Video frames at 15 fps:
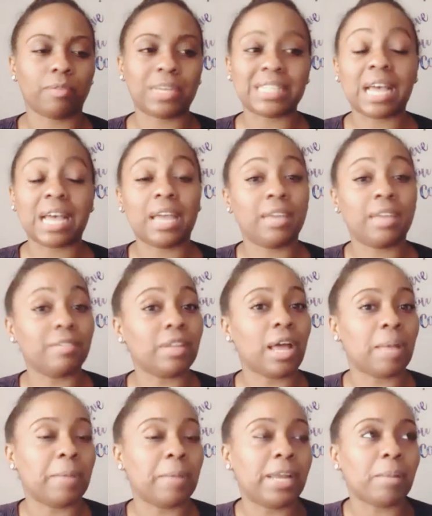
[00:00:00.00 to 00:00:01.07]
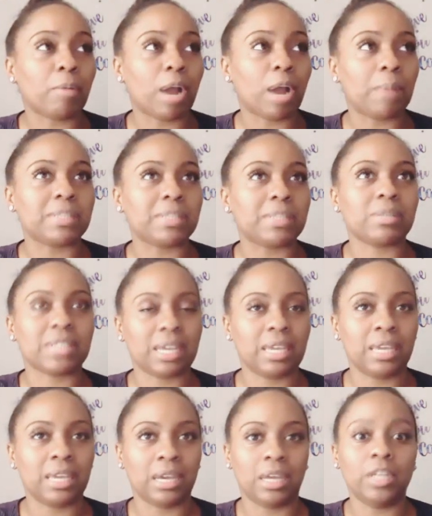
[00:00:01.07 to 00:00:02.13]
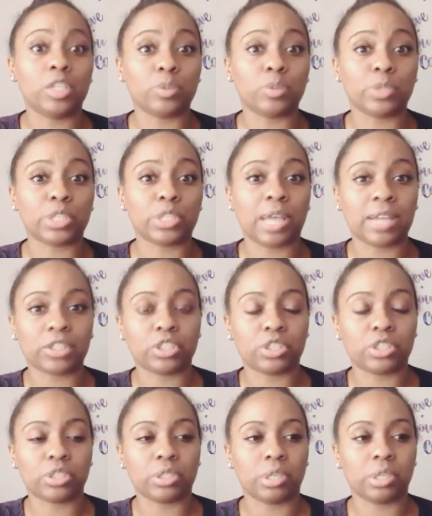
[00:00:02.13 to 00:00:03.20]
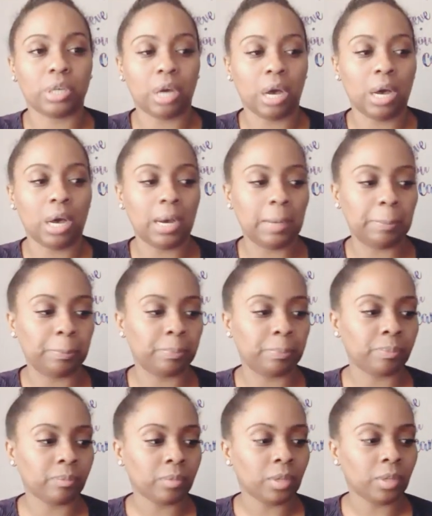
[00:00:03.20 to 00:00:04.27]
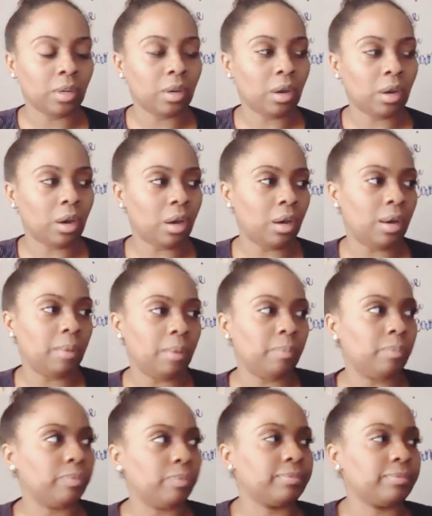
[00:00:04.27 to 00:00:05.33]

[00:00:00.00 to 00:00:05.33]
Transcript: because I made a promise. I was like, yeah. And this was actually to, it was